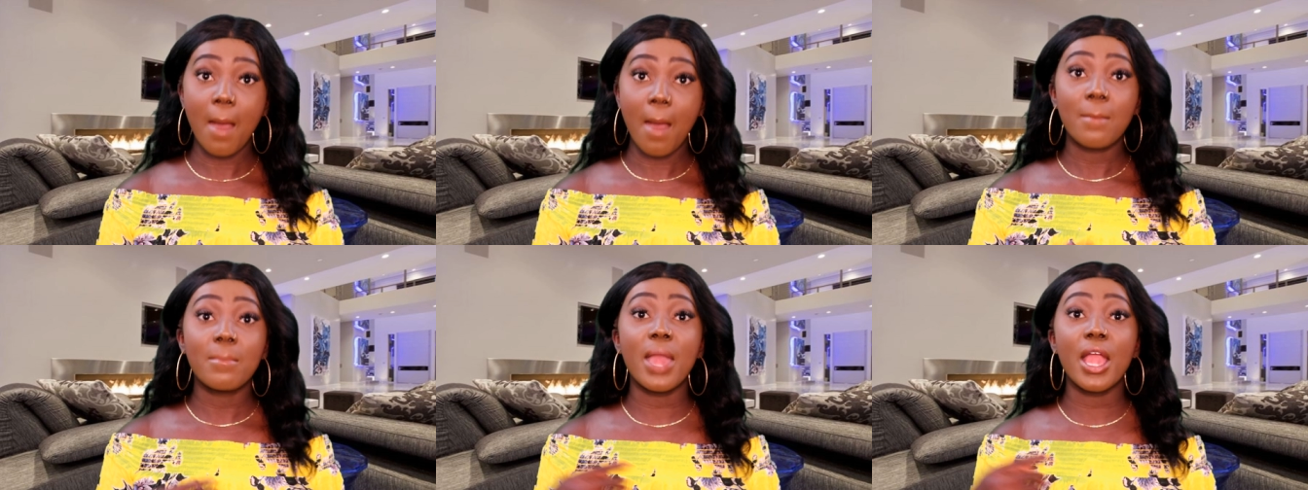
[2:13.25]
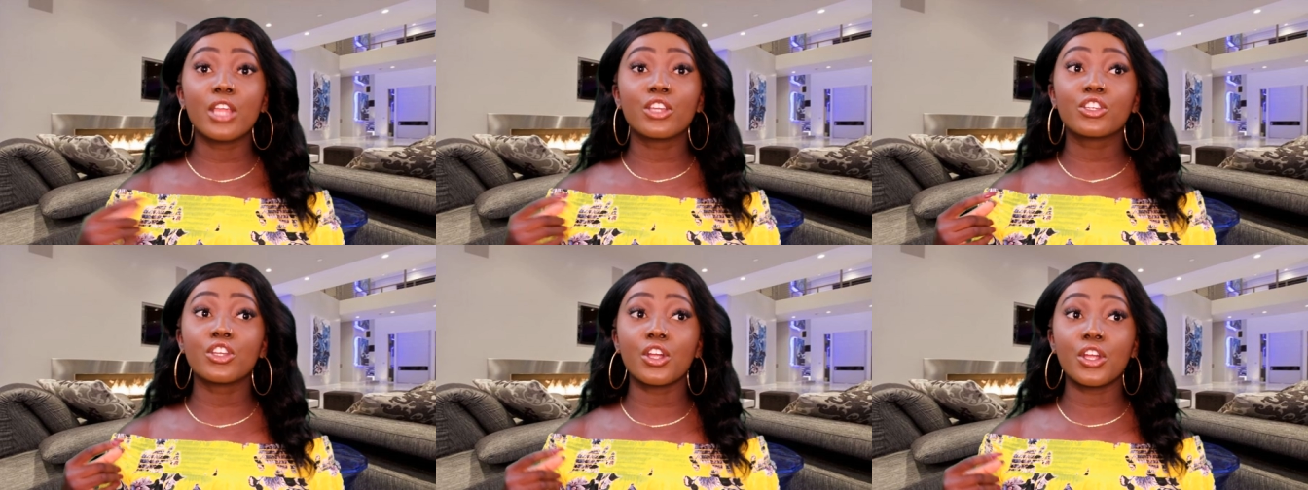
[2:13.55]

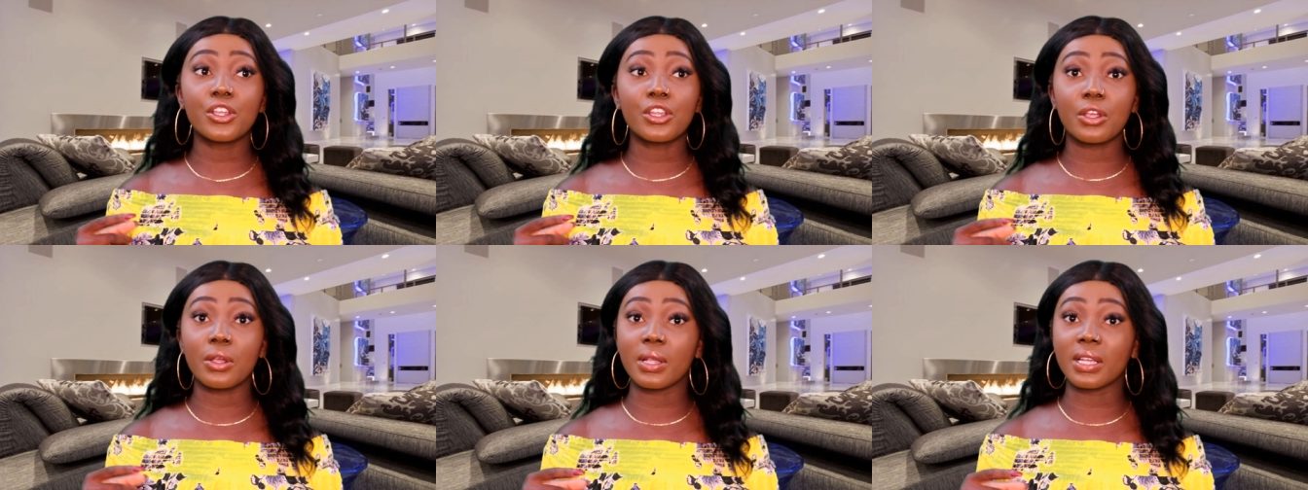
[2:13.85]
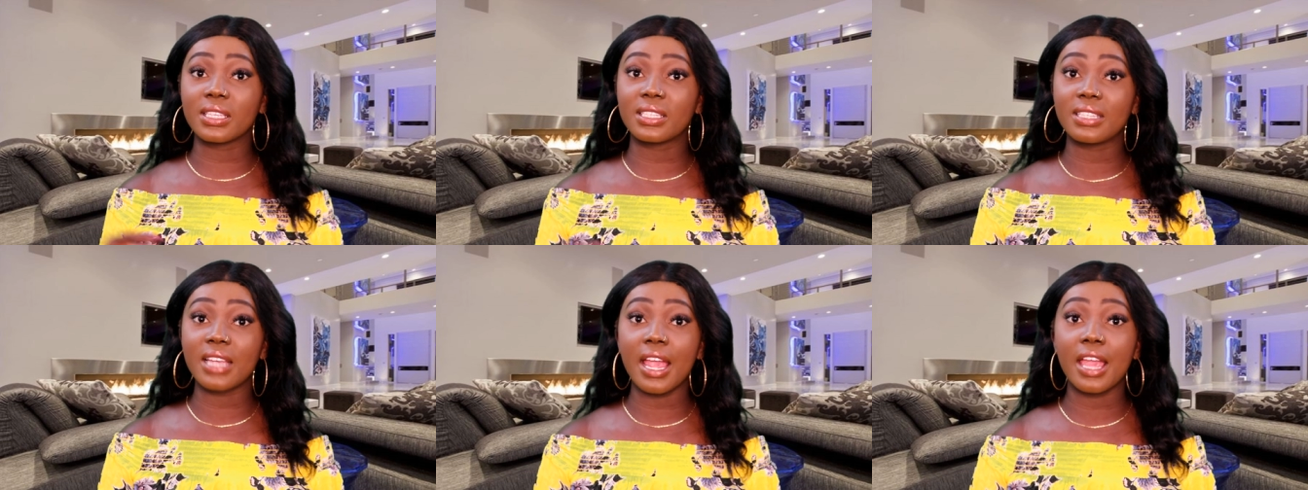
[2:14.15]
Make sure you're
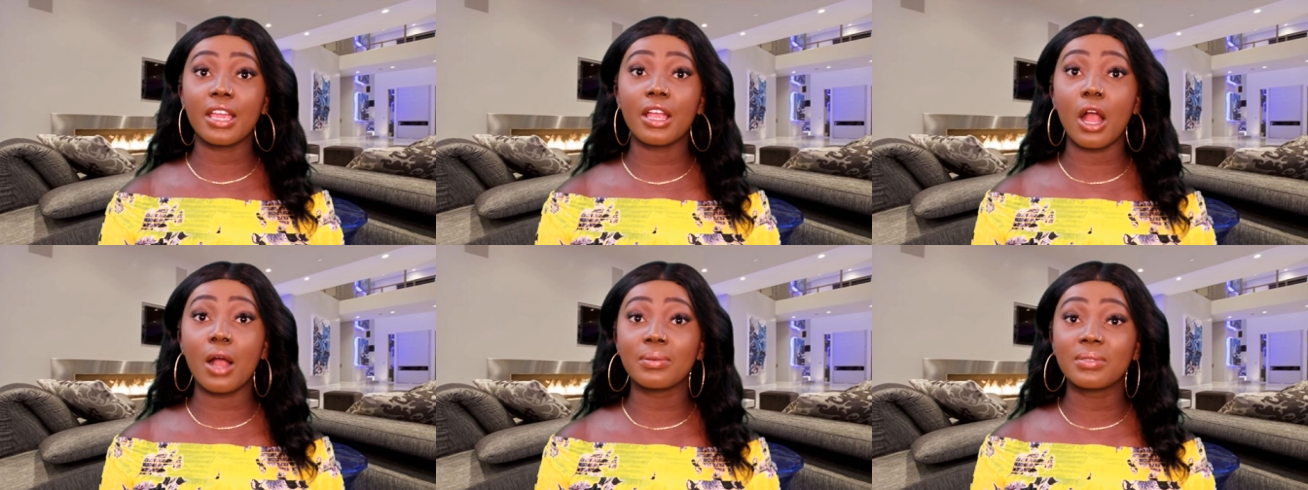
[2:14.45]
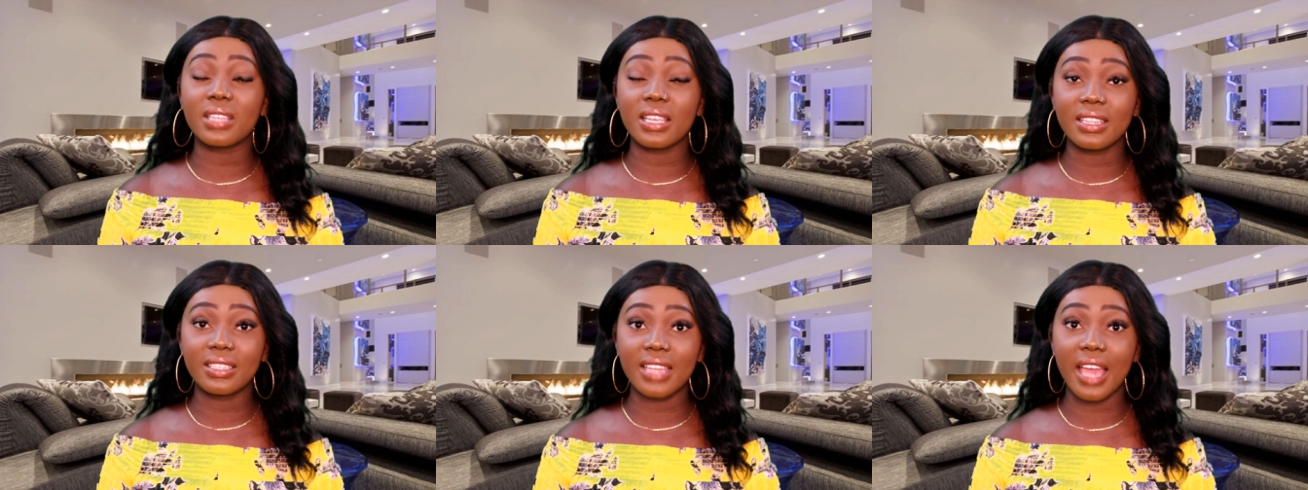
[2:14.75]
staying up
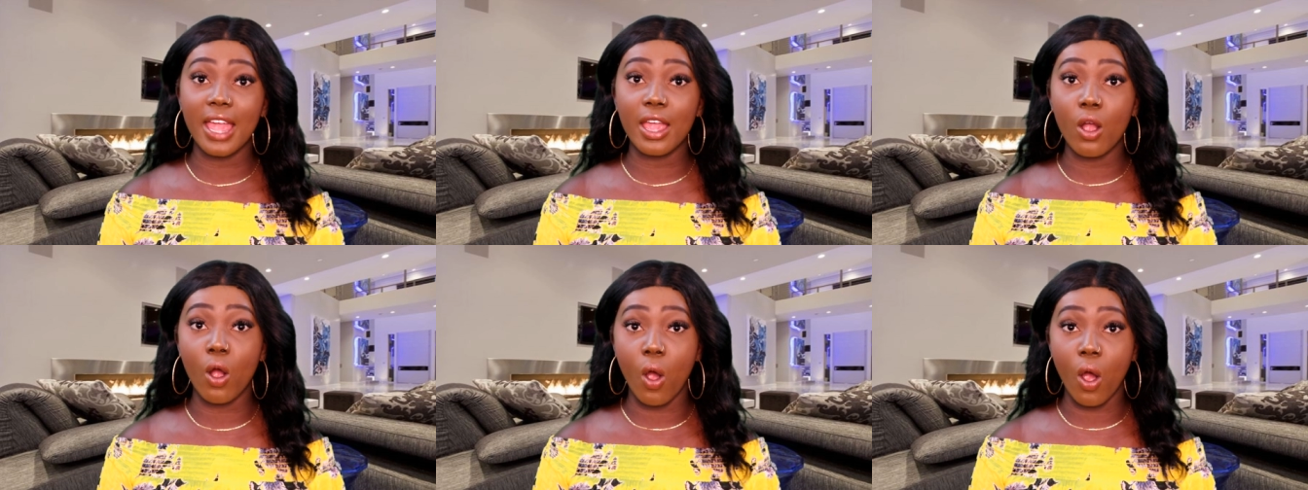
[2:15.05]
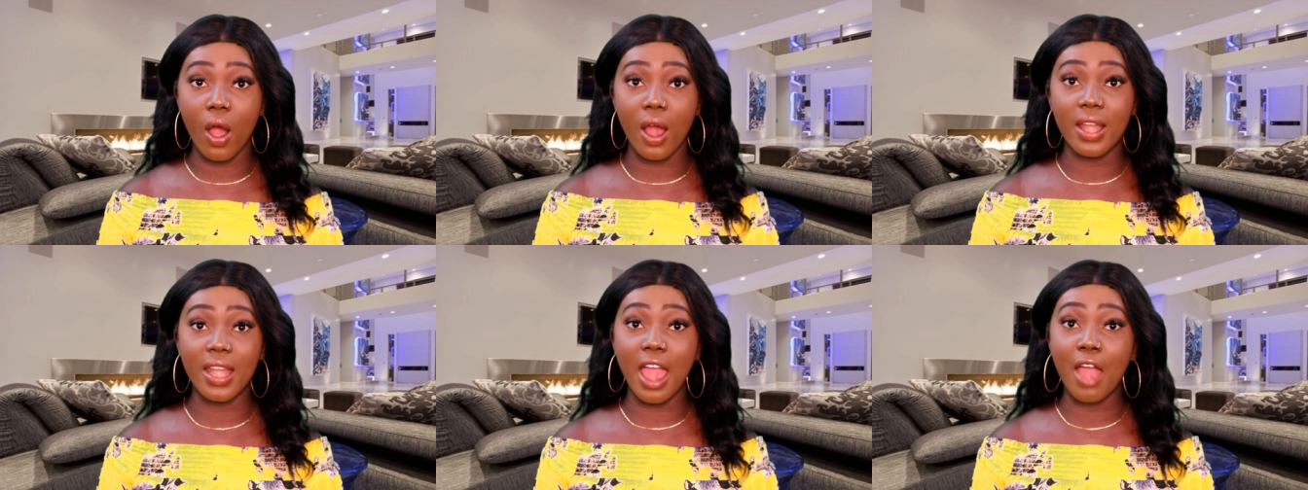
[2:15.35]
to date
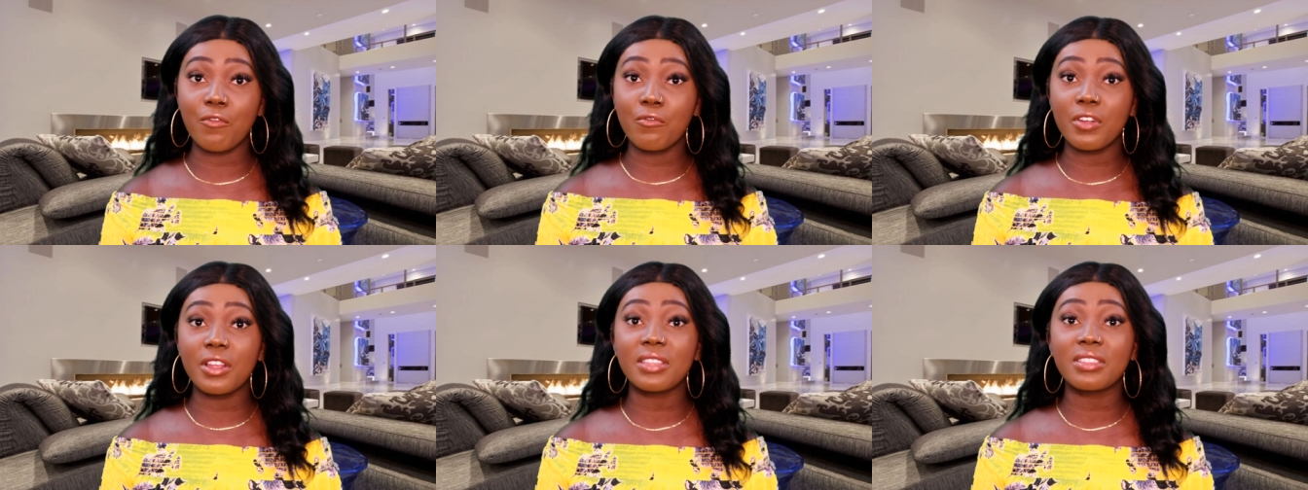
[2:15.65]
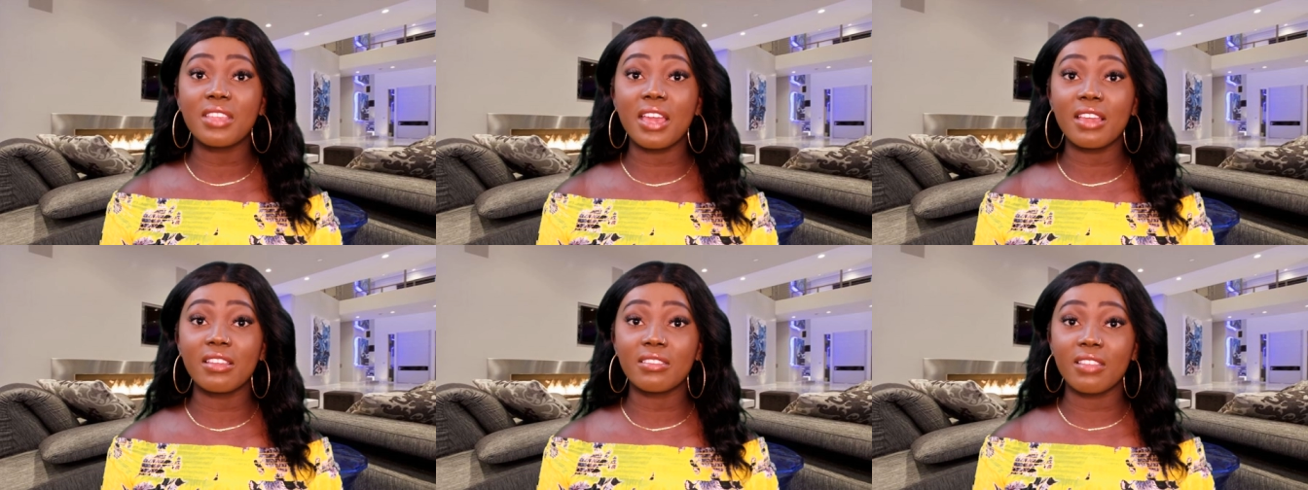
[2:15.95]
on
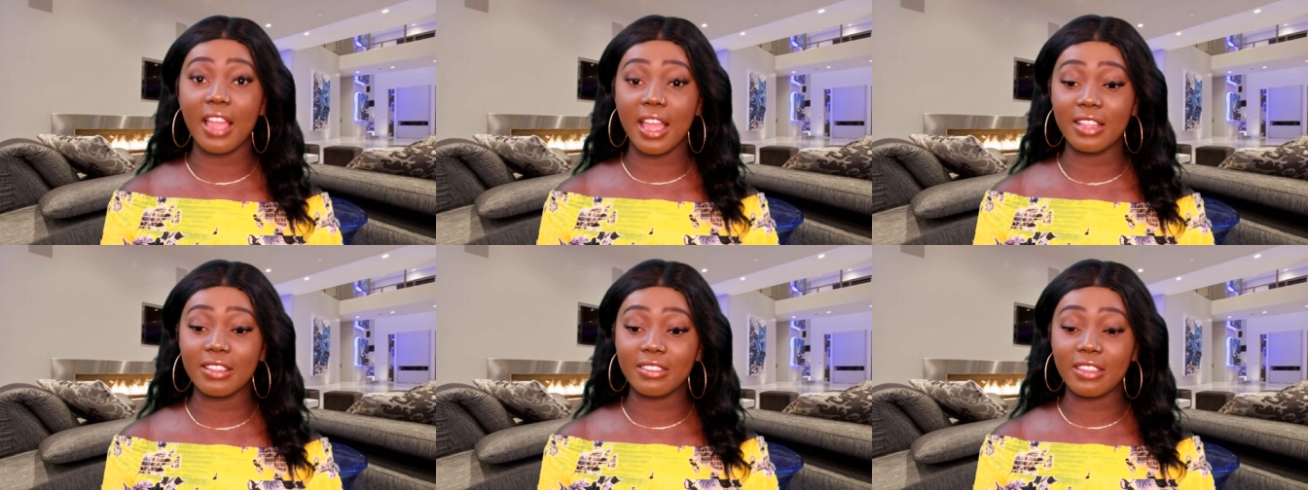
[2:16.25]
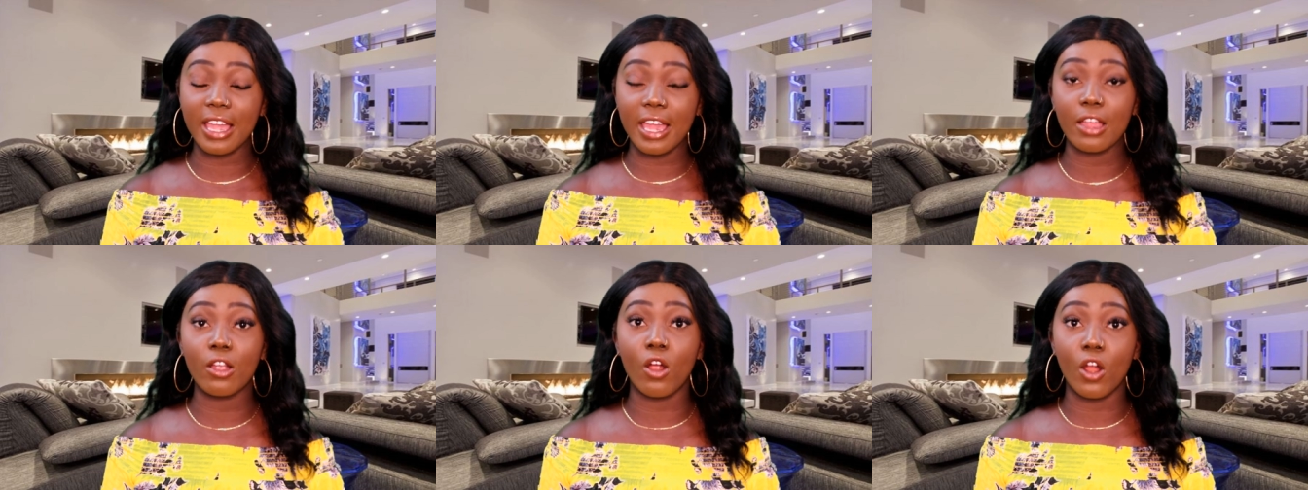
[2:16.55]
everything that
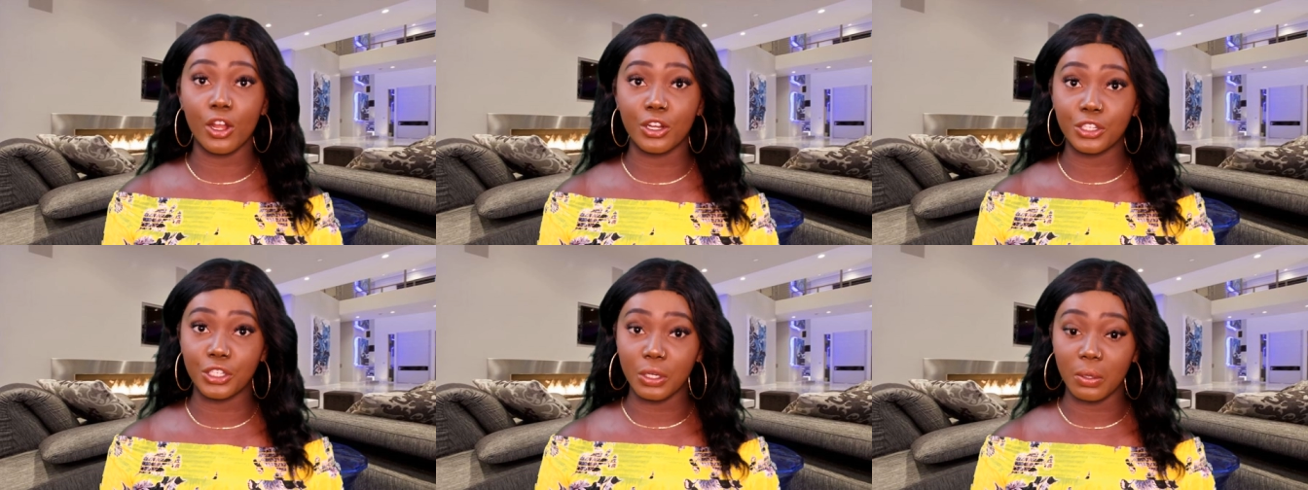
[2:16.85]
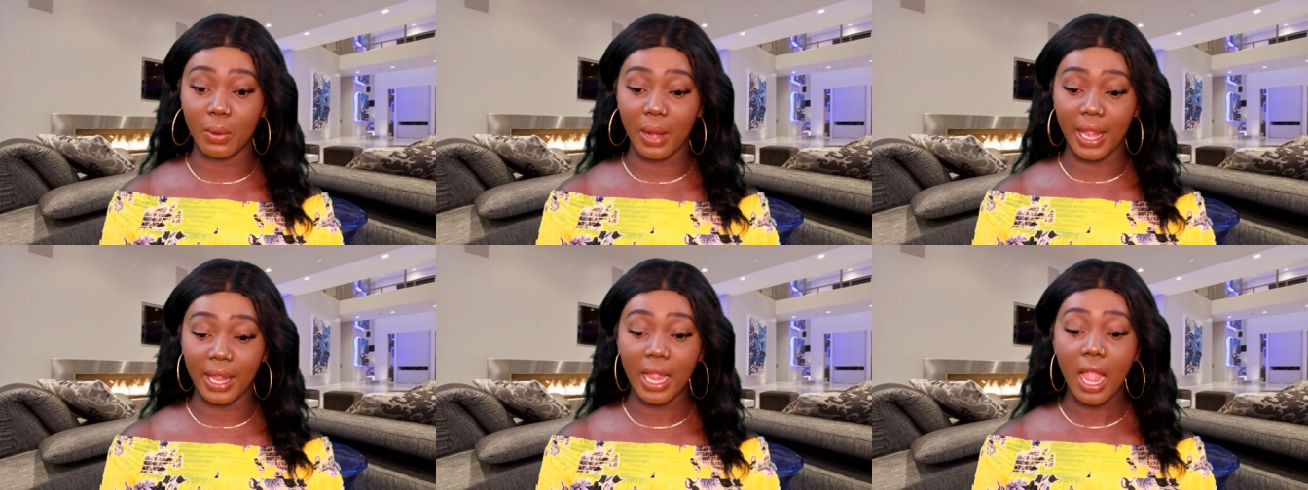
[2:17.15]
they are
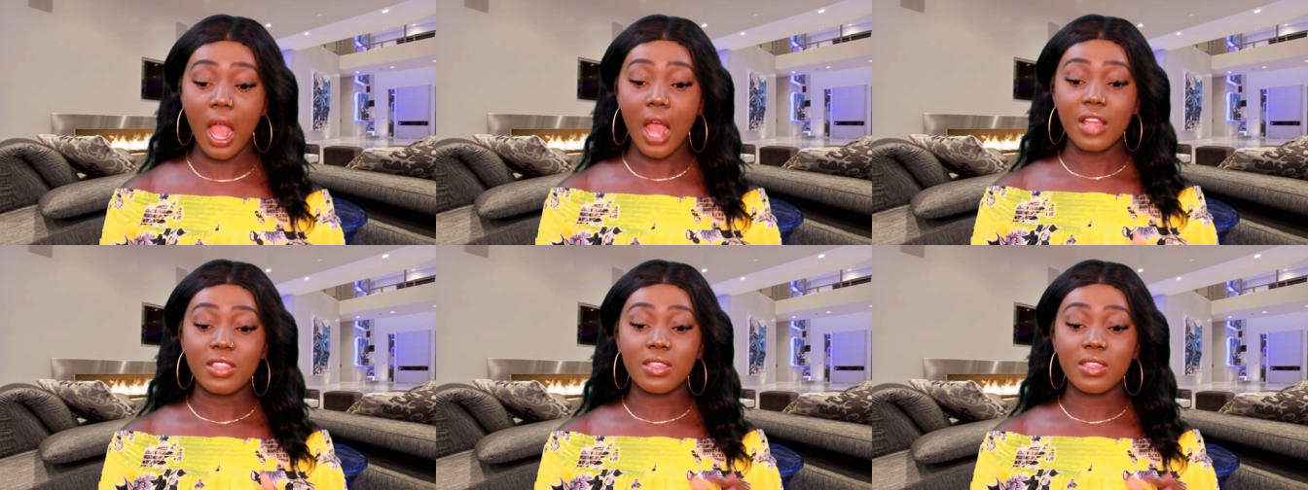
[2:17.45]
doing.